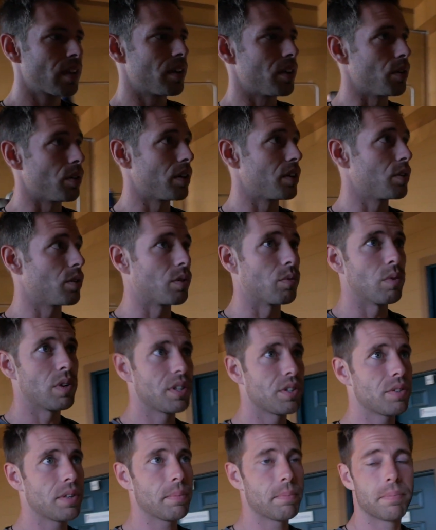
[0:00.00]
You want to do it in
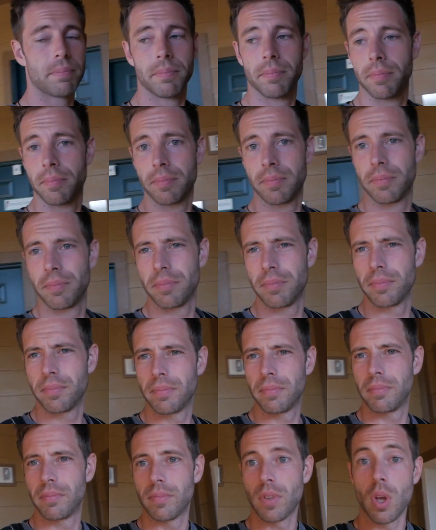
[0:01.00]
one trip?
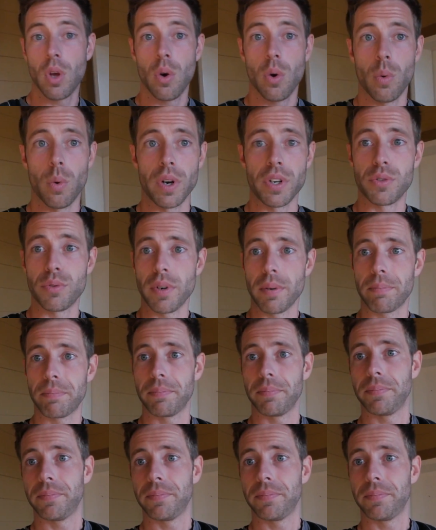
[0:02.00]
One trip.